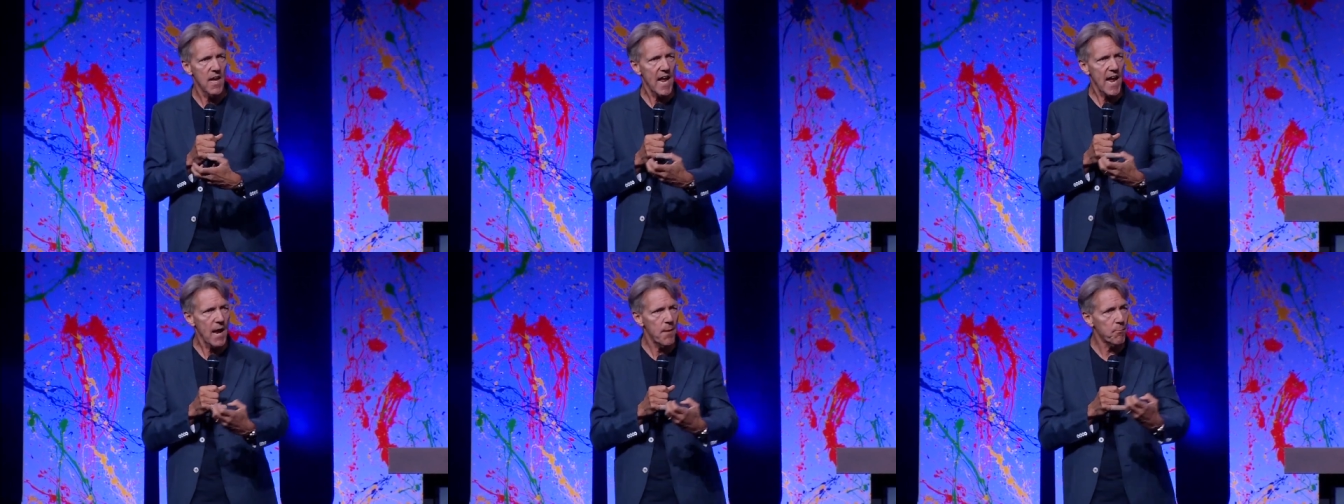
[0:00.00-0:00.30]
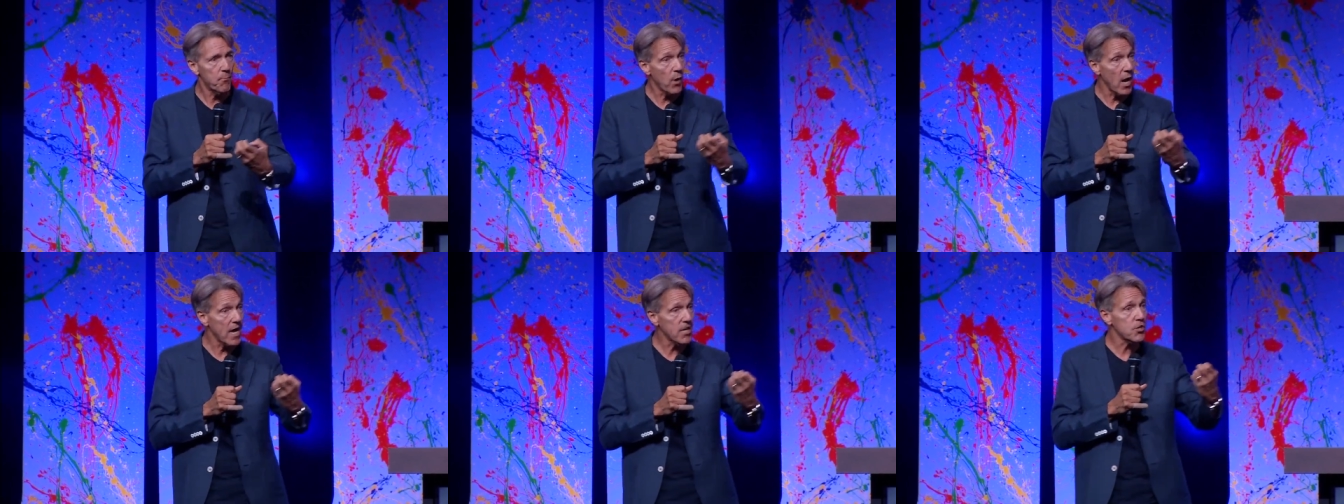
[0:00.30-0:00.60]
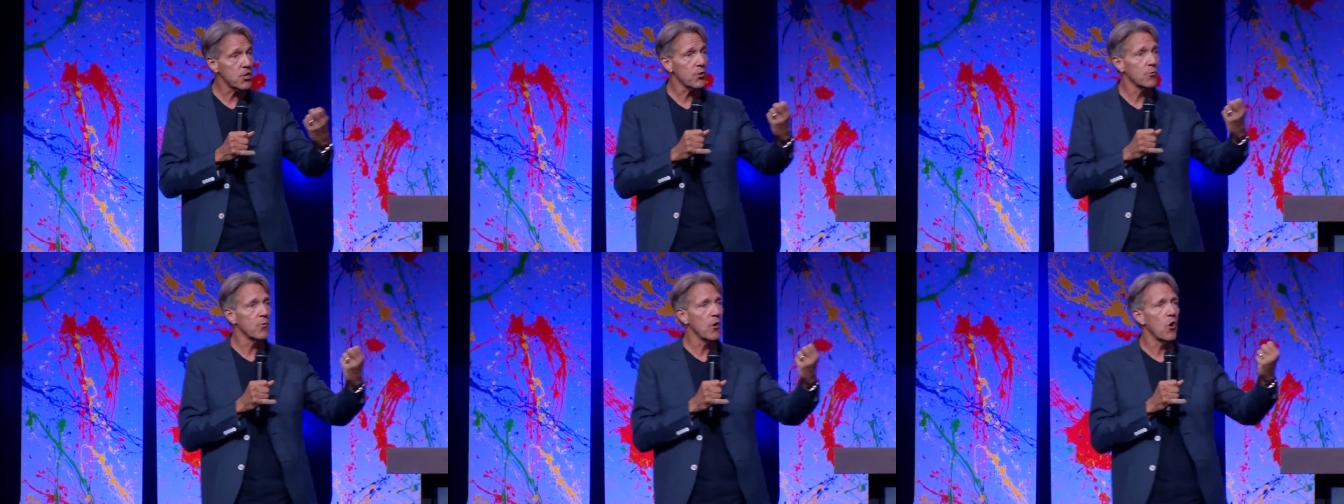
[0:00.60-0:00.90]
and brought
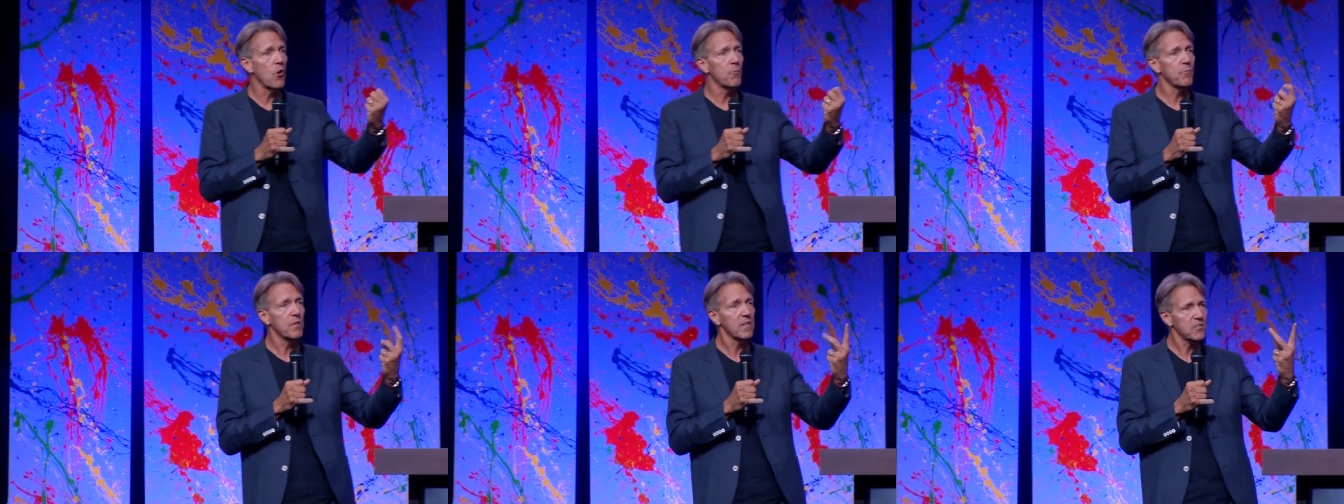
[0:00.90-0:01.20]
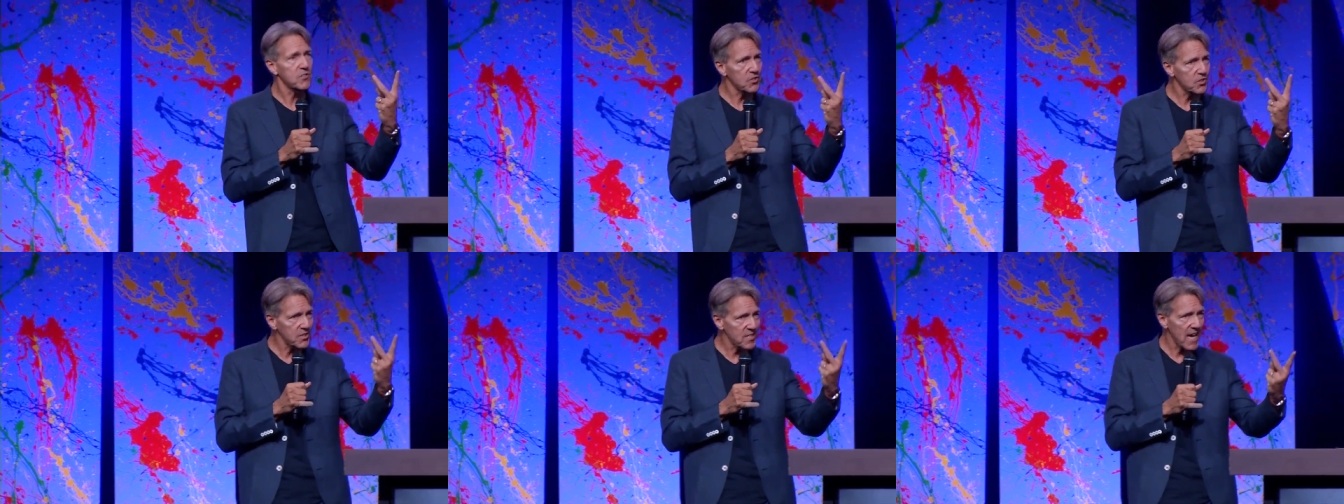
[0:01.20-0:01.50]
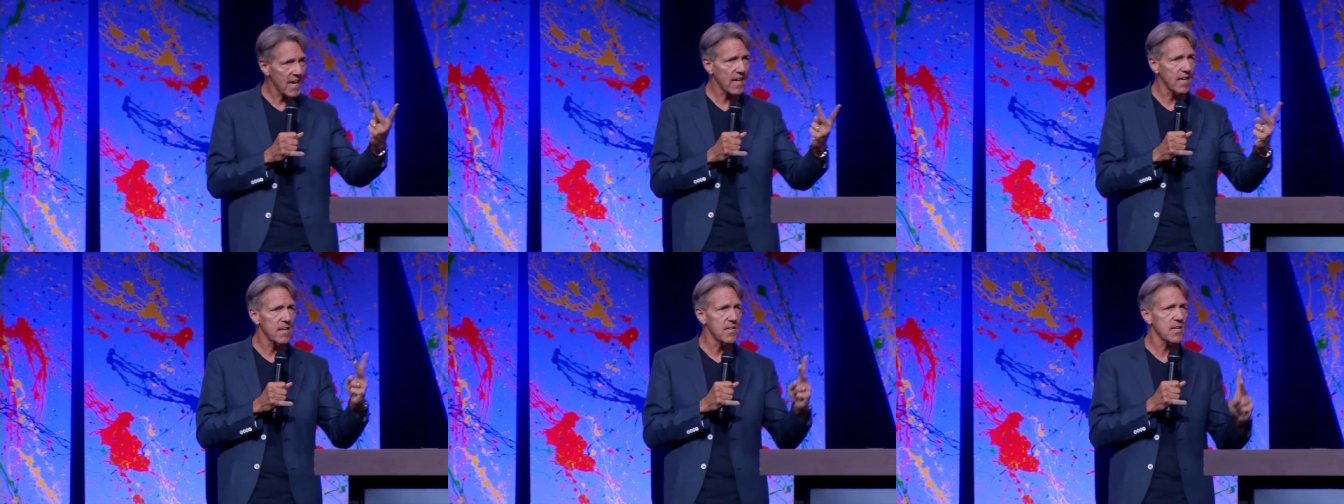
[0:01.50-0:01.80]
to Rome the
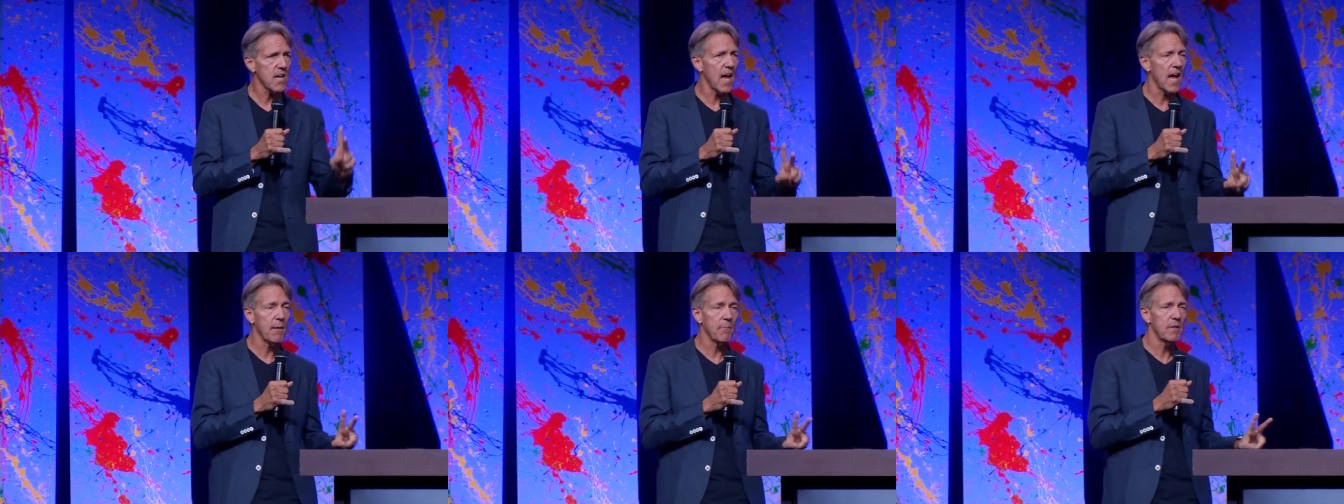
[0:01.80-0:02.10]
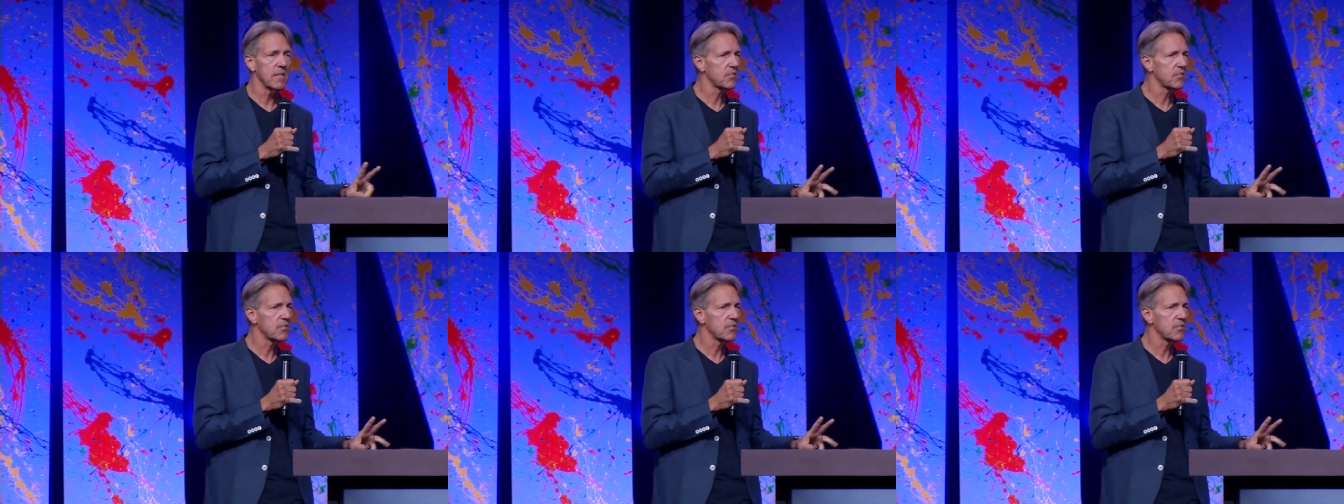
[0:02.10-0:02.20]
second time.